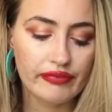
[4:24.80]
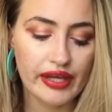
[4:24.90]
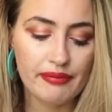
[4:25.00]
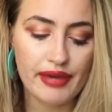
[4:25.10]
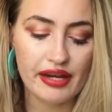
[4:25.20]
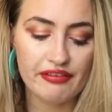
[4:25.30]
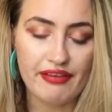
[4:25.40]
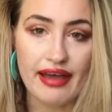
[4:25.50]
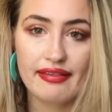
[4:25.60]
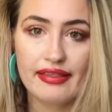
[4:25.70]
it
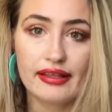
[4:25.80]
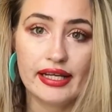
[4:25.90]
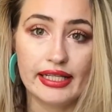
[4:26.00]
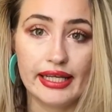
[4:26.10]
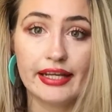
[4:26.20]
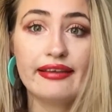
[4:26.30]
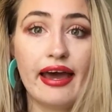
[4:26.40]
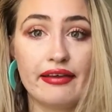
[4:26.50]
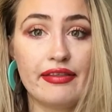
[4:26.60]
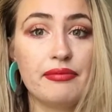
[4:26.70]
manifests in
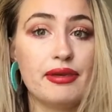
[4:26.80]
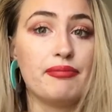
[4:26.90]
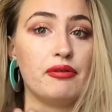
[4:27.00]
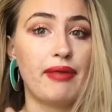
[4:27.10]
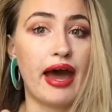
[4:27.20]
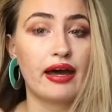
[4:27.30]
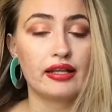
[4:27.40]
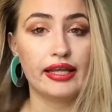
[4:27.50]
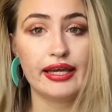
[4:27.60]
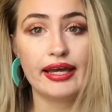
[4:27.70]
texting people back.
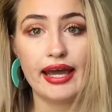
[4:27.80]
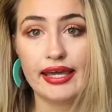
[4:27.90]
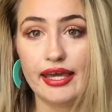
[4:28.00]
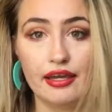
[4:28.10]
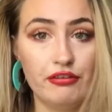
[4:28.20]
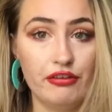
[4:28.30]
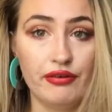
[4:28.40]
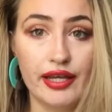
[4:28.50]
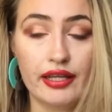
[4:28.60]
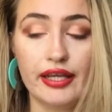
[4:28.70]
I can't do
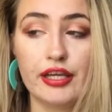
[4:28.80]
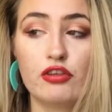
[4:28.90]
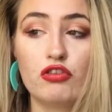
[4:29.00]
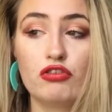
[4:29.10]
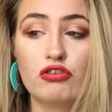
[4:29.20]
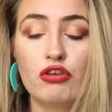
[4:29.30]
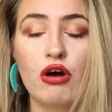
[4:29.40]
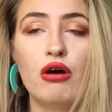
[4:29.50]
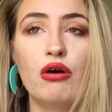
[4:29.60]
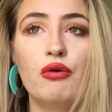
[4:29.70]
it. It's
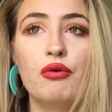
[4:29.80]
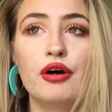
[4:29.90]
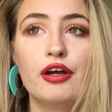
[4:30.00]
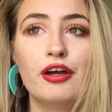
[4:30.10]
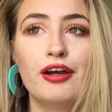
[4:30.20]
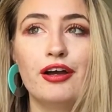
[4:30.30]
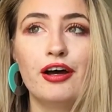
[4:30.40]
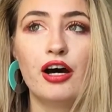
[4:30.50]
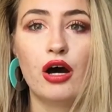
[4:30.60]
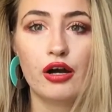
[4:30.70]
so
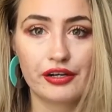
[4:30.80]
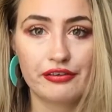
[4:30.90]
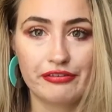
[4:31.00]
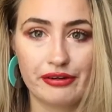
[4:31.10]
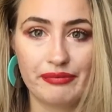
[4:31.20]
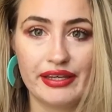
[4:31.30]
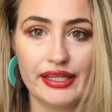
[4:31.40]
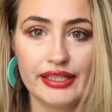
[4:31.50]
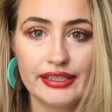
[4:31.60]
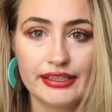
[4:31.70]
hard for
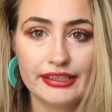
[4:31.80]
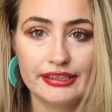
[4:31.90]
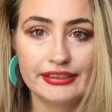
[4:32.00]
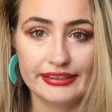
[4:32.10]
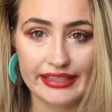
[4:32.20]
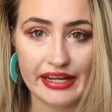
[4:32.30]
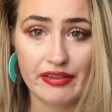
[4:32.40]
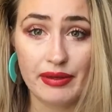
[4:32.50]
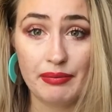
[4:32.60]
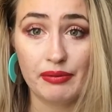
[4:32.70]
me to
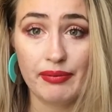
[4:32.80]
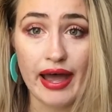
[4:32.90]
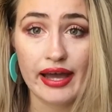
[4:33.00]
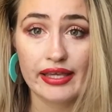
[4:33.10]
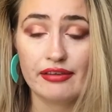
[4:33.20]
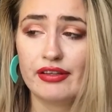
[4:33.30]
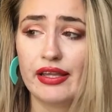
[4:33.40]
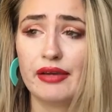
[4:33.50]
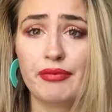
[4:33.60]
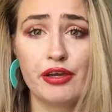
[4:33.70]
text people back, even
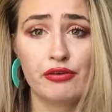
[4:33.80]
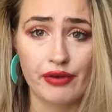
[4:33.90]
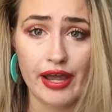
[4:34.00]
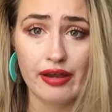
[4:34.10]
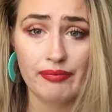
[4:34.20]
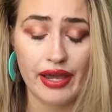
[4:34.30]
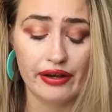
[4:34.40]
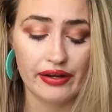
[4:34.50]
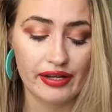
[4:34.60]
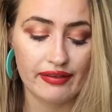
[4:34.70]
my
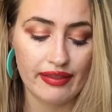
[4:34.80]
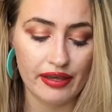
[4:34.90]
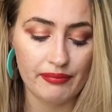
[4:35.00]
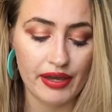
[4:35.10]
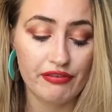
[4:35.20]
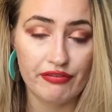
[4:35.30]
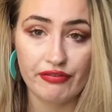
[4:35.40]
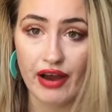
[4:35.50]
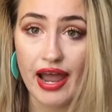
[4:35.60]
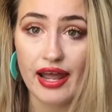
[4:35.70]
grandparents, my
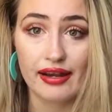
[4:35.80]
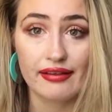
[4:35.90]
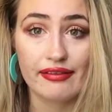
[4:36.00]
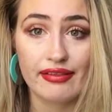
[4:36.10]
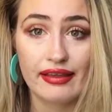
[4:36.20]
friends.